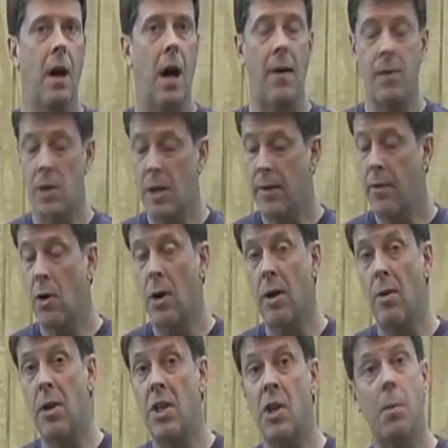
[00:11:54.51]
Obviously, if you're
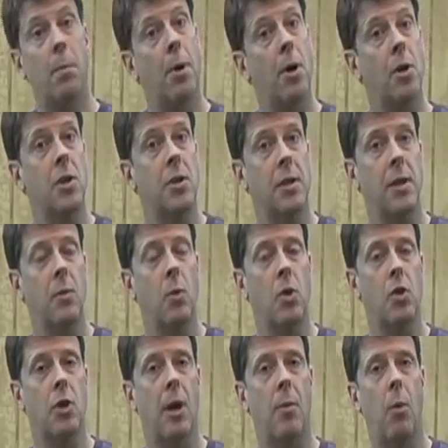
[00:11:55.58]
interested in purchasing
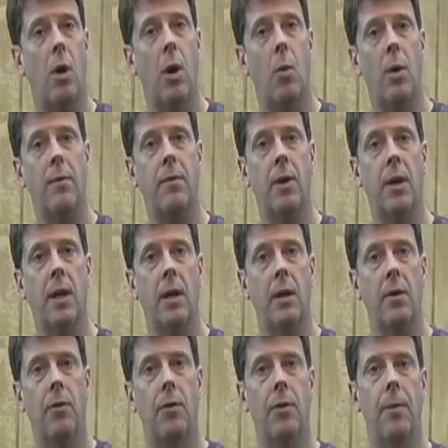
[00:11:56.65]
Woodshop 101 for
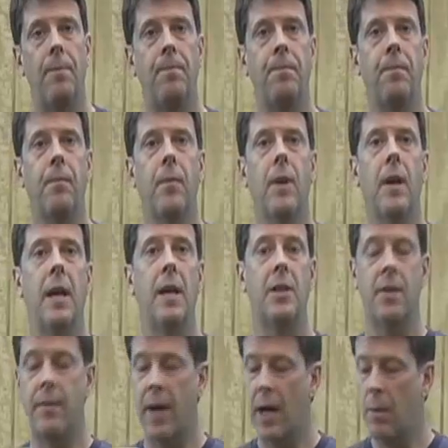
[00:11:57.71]
Kids,
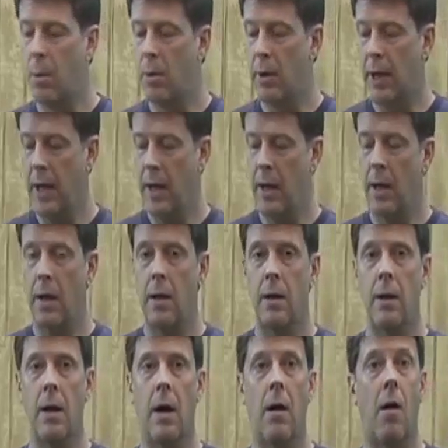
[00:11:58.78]
it's available
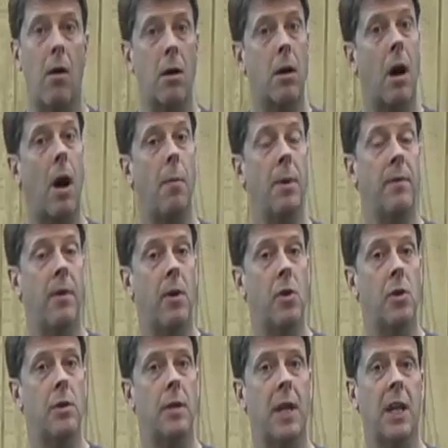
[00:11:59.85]
in a hard copy
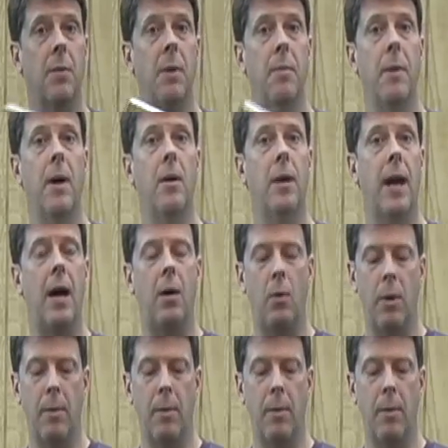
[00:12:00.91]
version that can be mailed out.